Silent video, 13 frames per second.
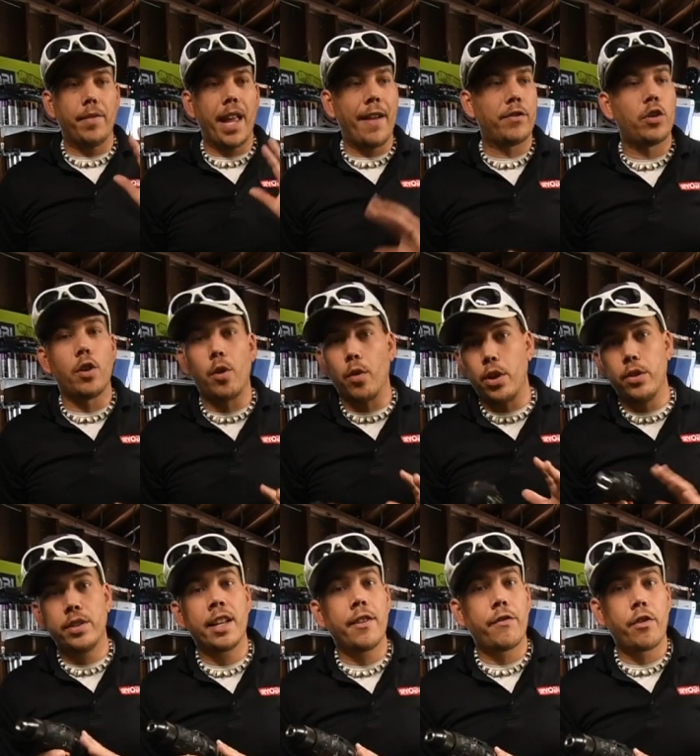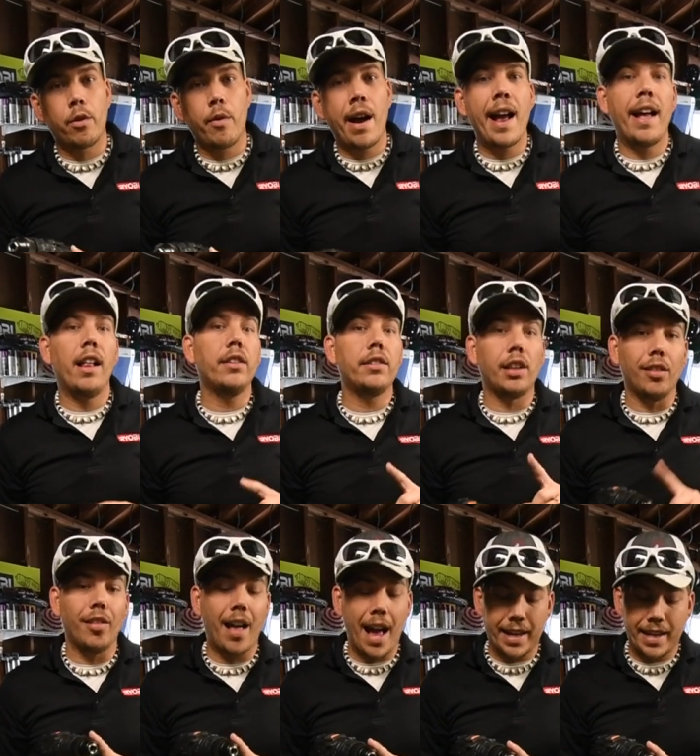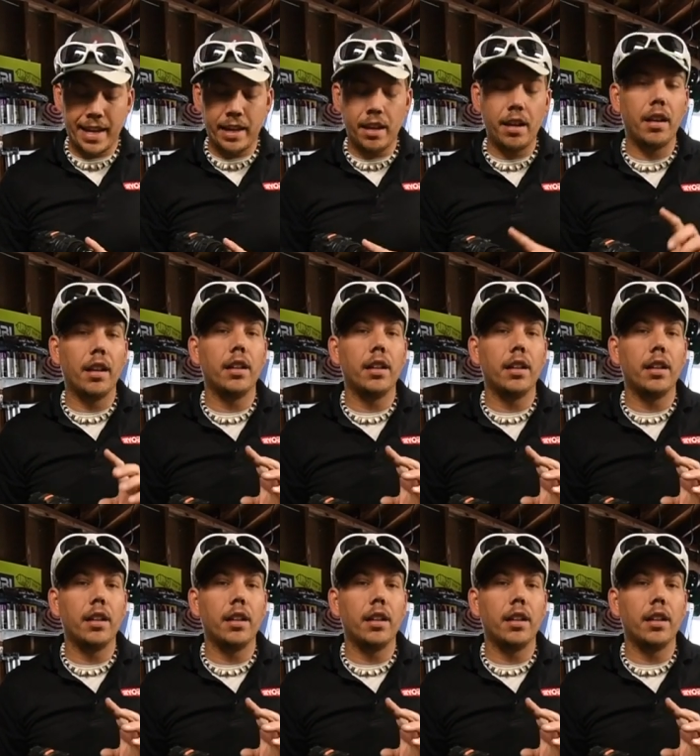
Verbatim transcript: after using it for a while, the locking